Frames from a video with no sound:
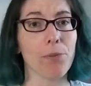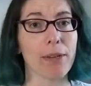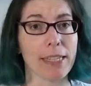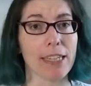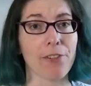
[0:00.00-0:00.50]

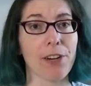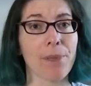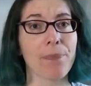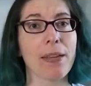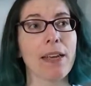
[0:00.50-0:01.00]
really
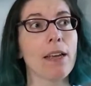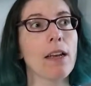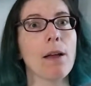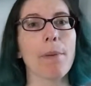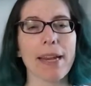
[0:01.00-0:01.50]
different.
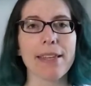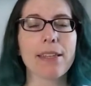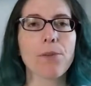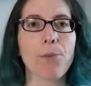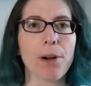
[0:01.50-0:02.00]
But I think
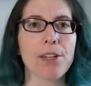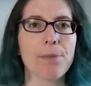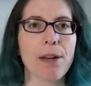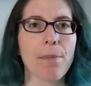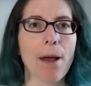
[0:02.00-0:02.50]
the worst
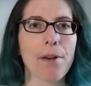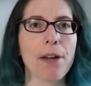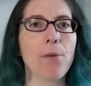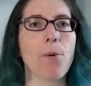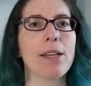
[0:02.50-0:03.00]
bit about
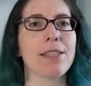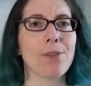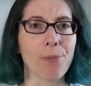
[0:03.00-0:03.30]
it was the